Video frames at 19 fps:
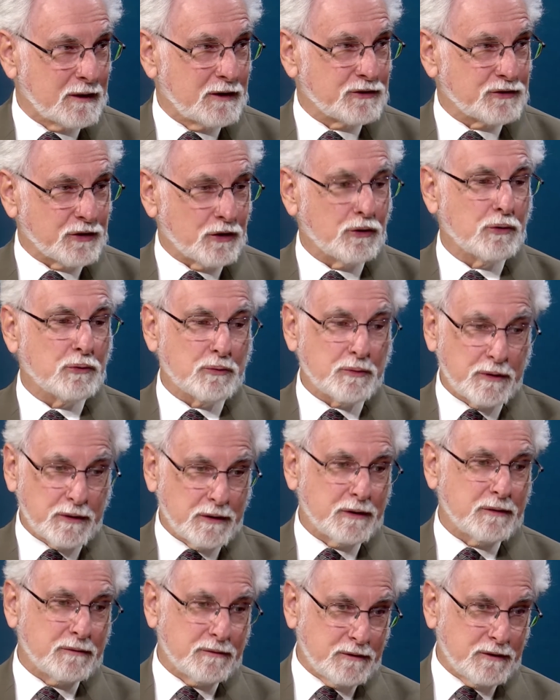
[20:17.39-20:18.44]
So
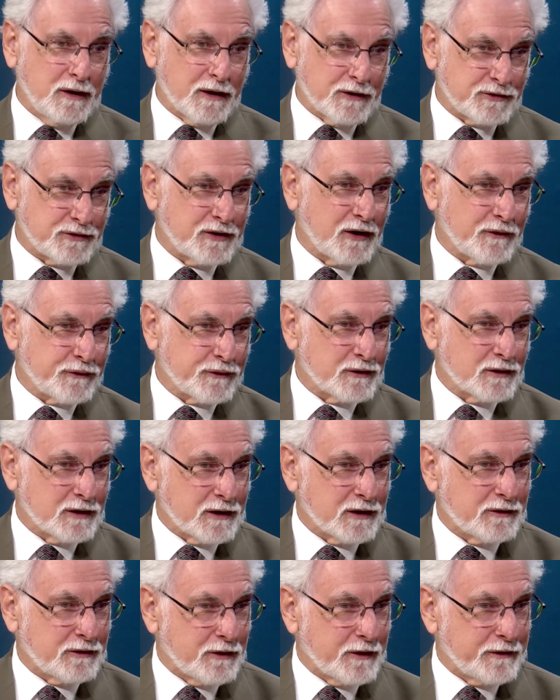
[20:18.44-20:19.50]
yes,
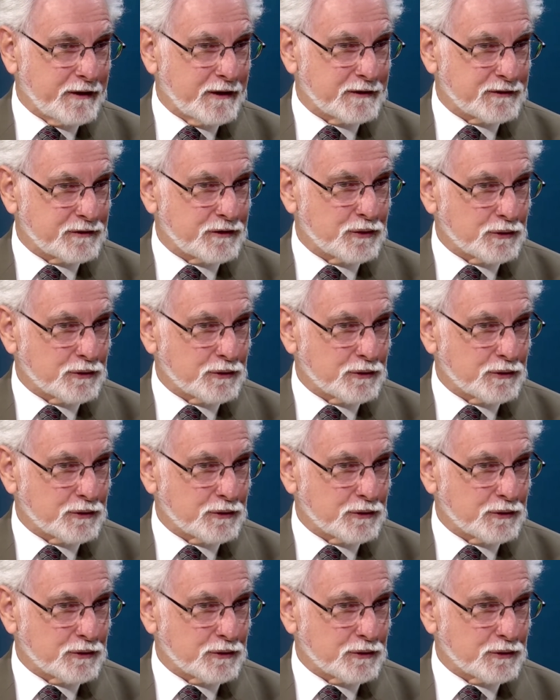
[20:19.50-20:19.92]
definitely that